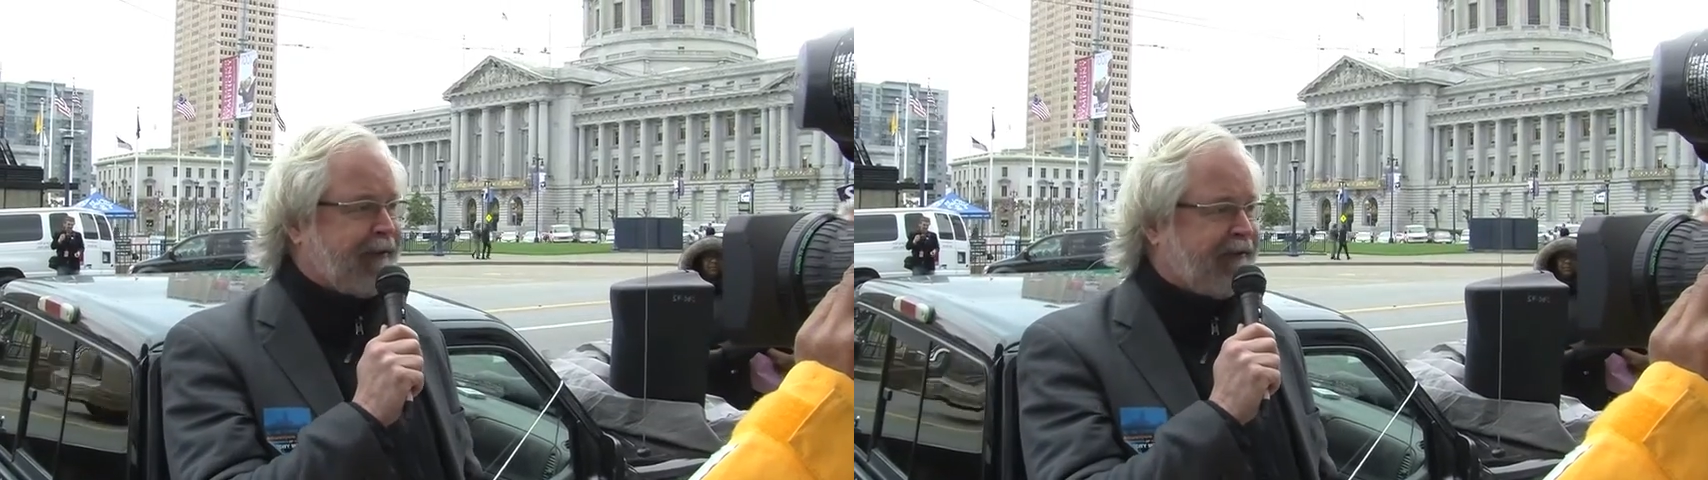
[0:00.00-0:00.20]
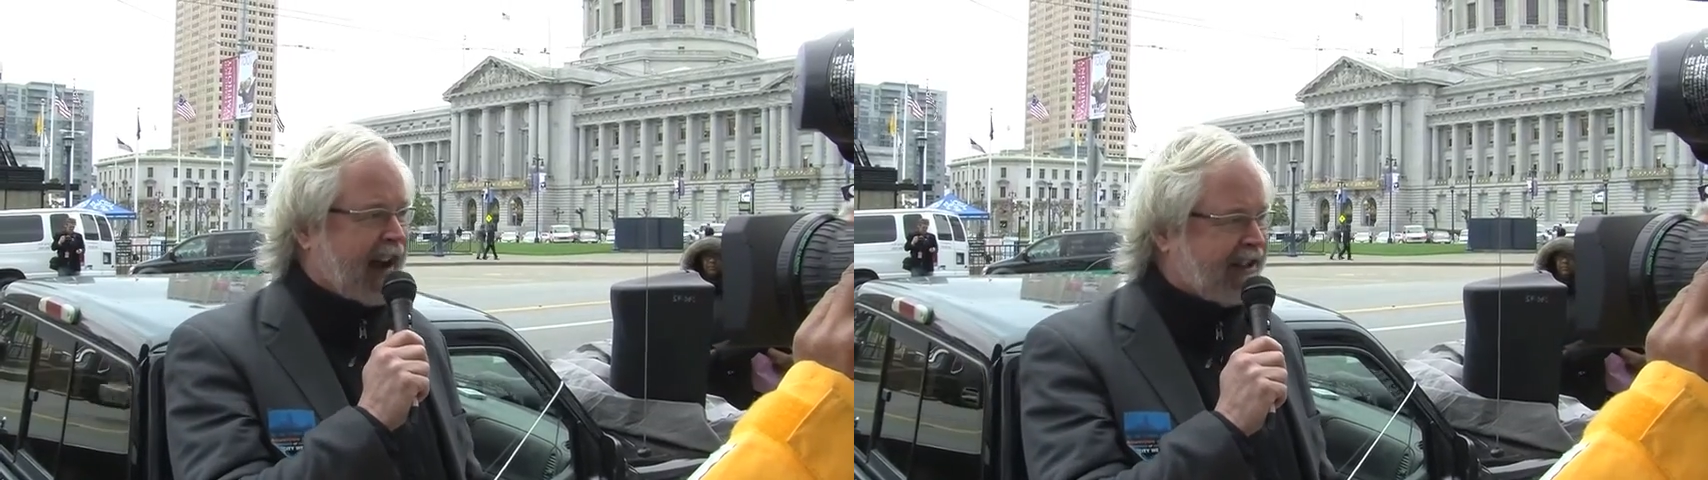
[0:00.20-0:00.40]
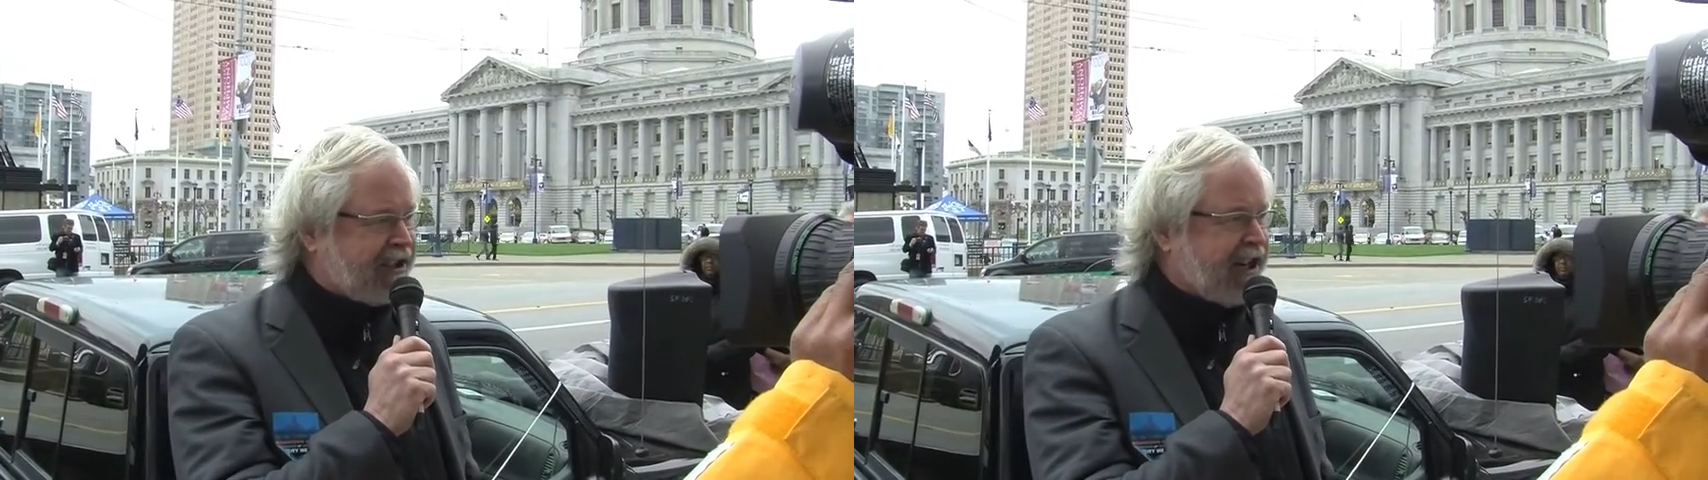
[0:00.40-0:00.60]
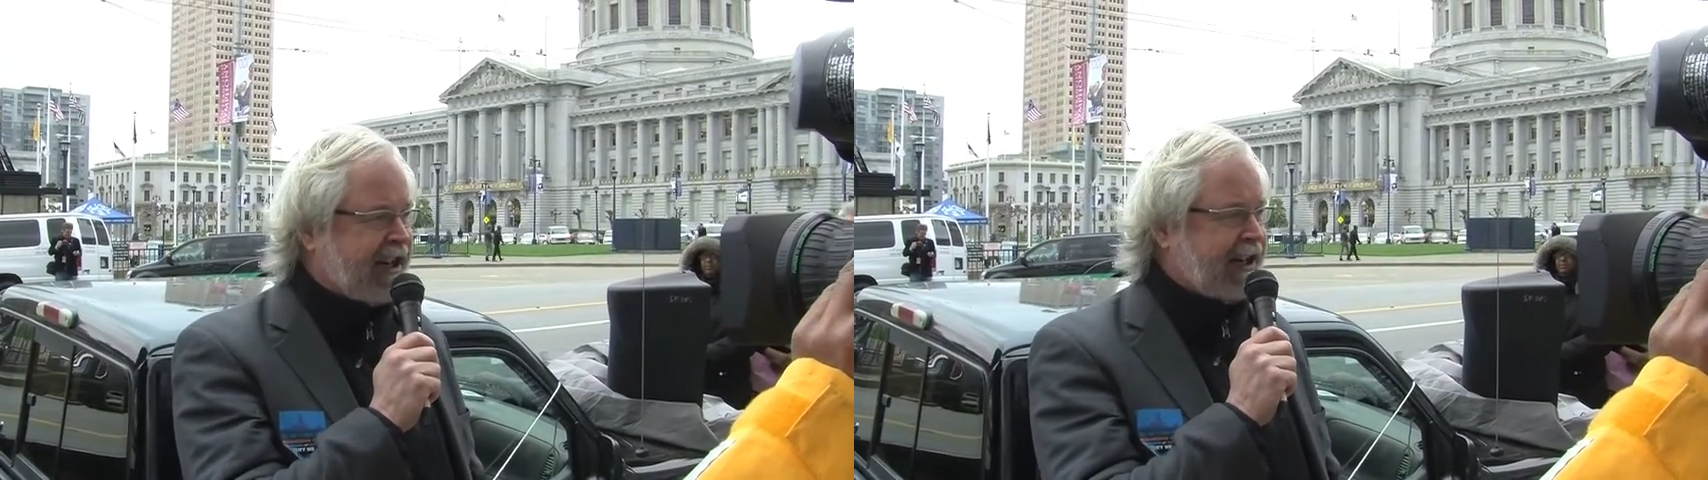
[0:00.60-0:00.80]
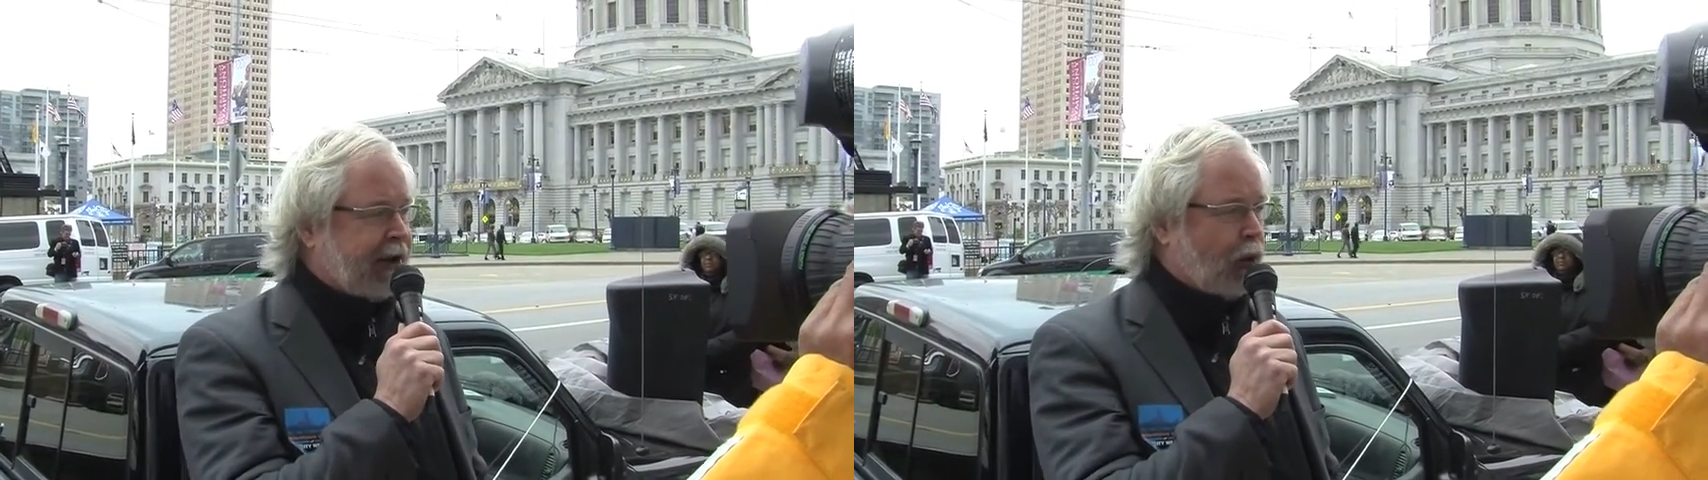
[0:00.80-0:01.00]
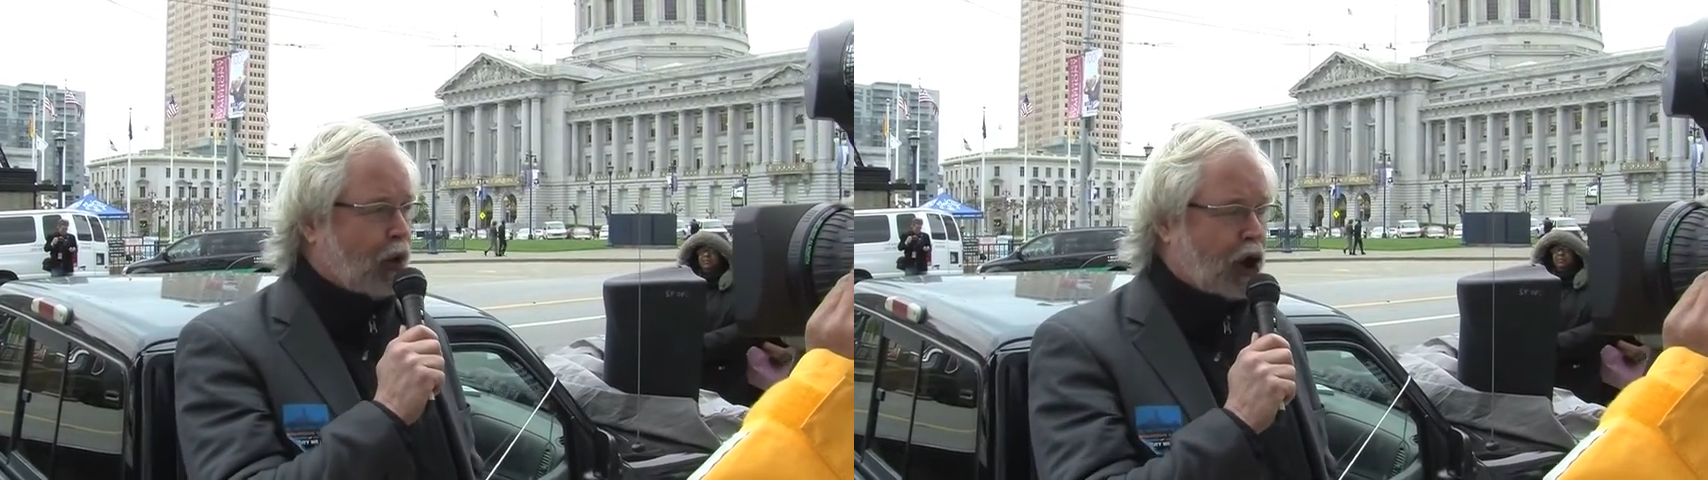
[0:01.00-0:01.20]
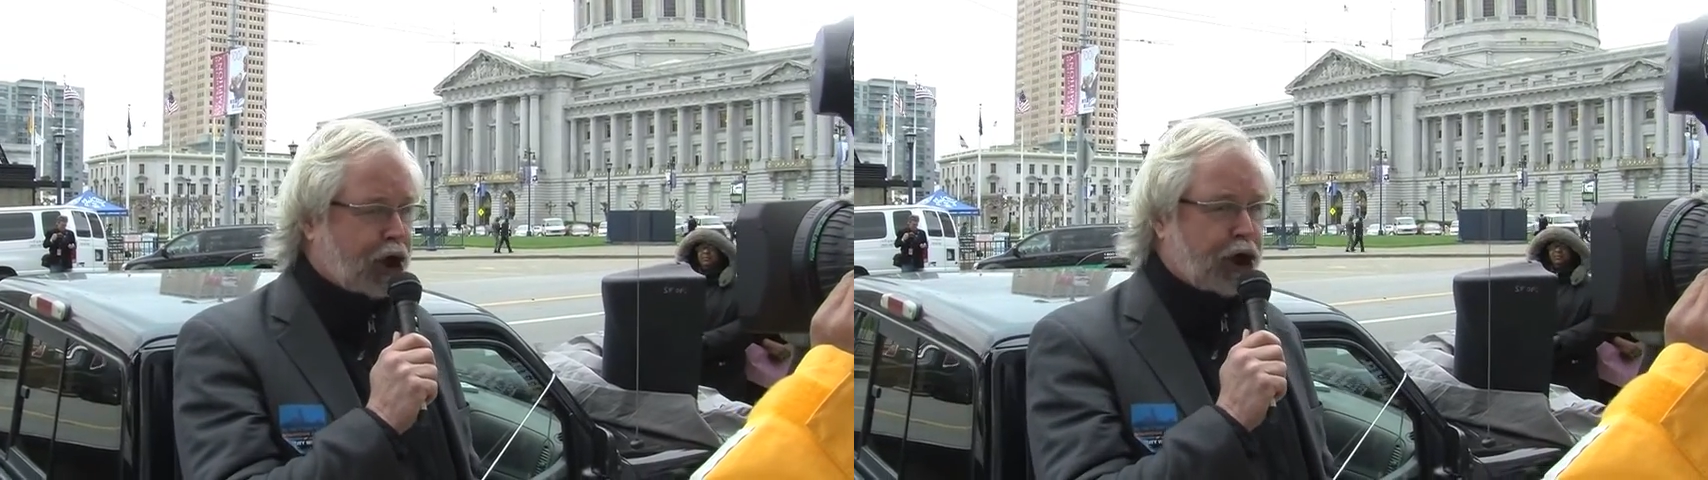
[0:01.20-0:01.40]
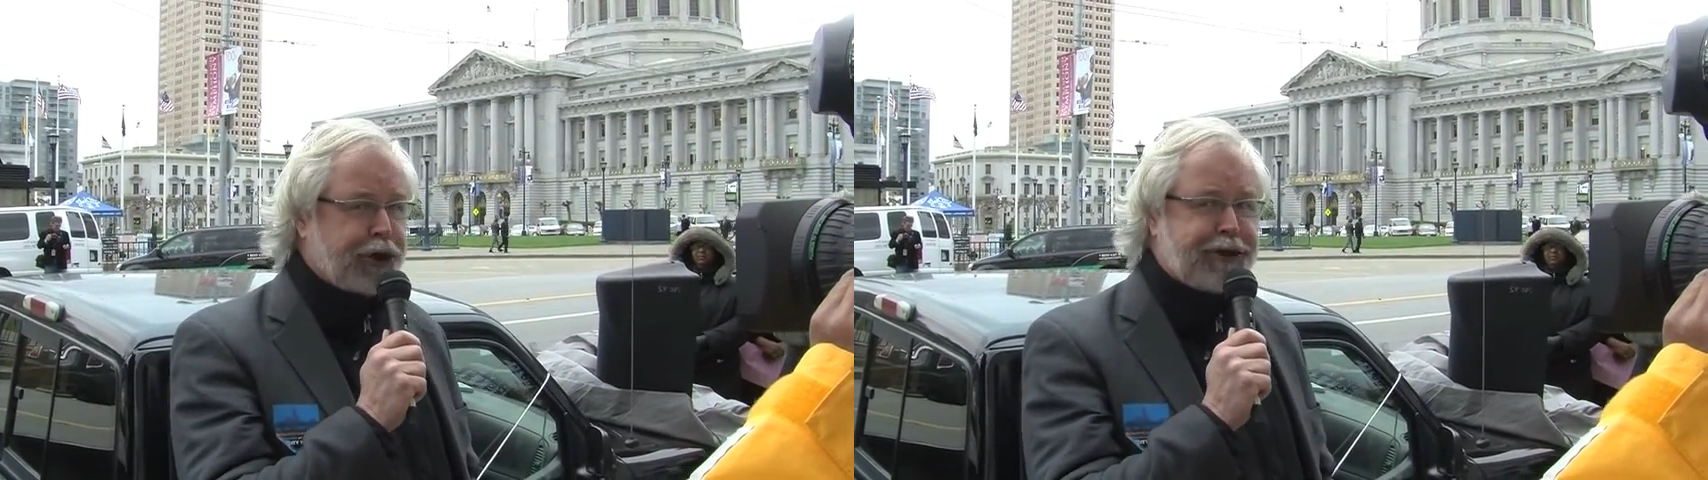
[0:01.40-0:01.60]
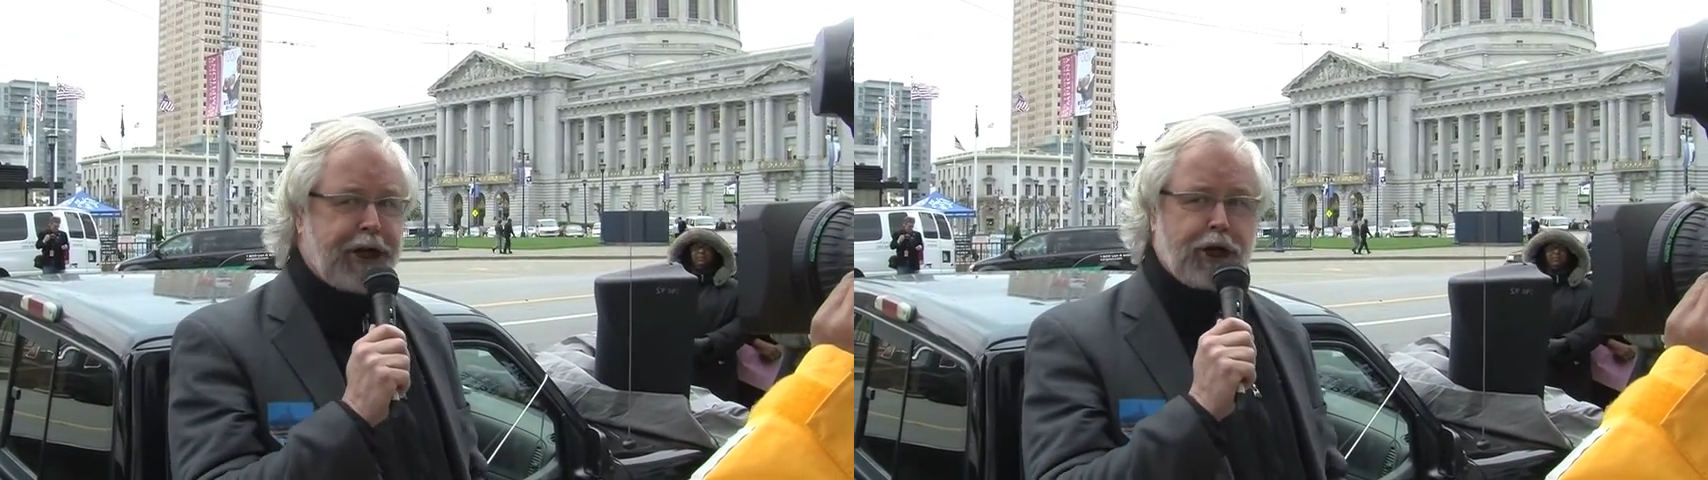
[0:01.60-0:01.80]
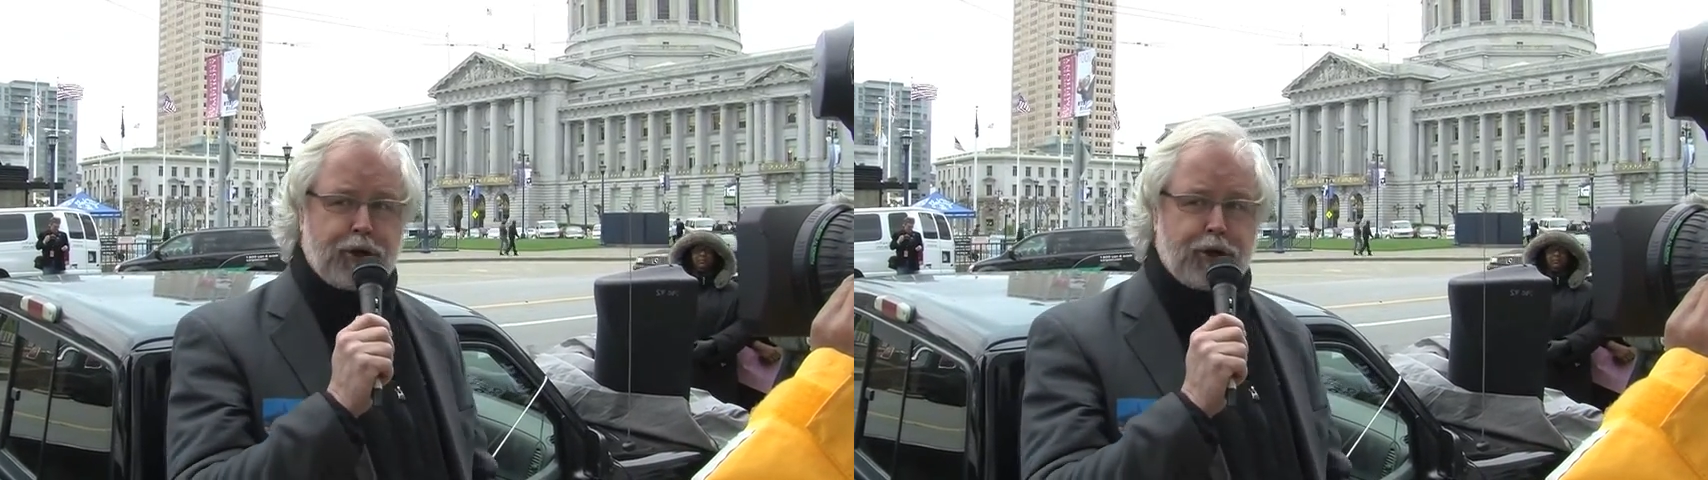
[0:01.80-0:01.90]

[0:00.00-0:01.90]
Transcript: invest in the workers